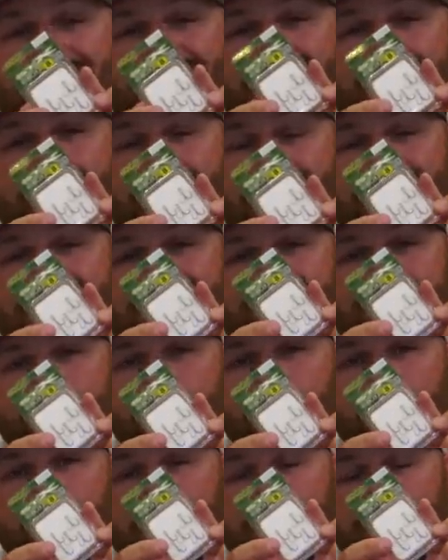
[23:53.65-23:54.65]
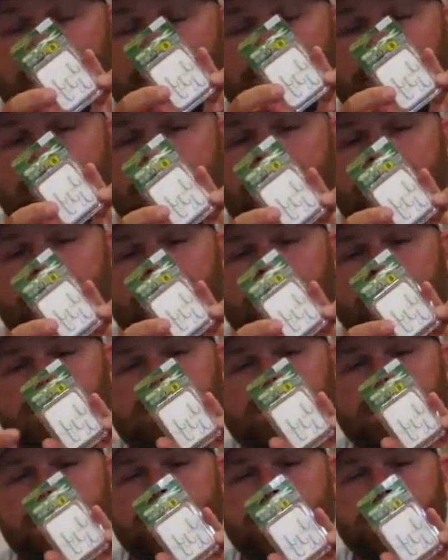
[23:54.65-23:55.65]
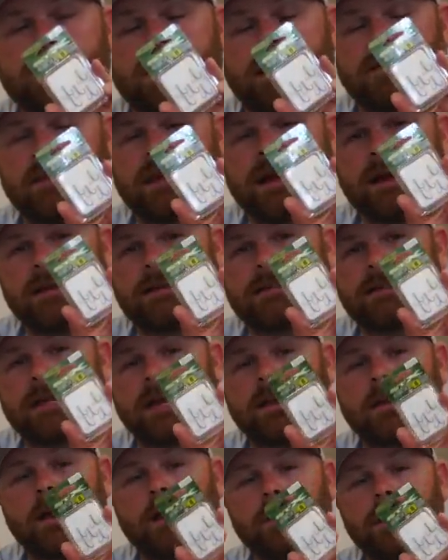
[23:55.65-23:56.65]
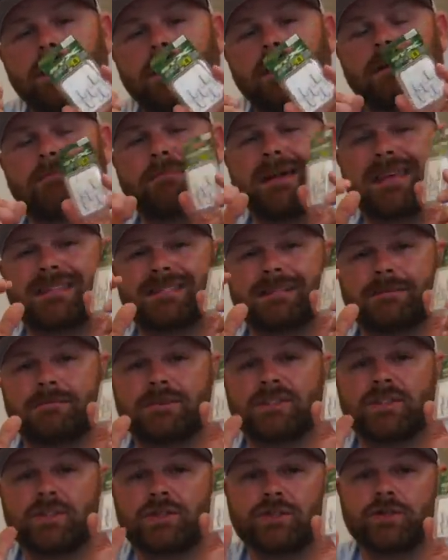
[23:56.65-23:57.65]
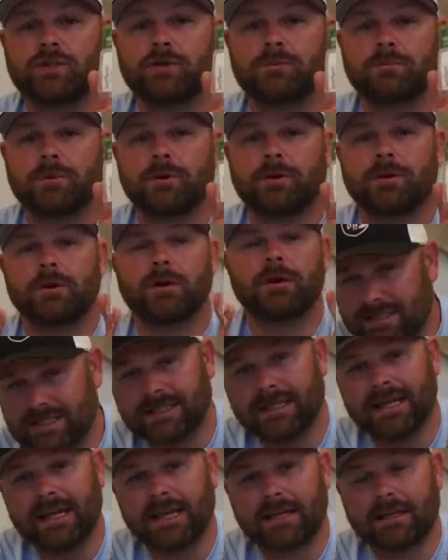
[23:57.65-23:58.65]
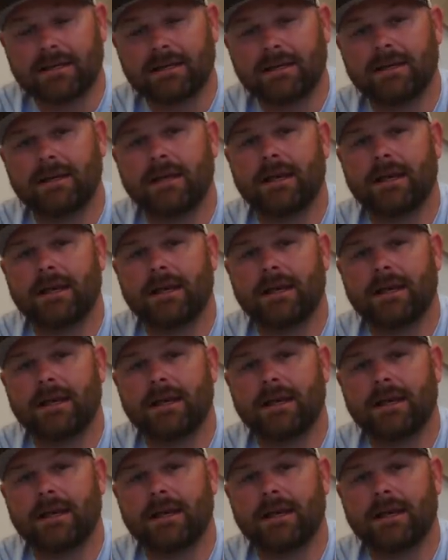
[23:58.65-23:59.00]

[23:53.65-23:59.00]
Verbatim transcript: They come in that Zowire, that really strong stuff. It's got that, that coating on it, makes them super slick.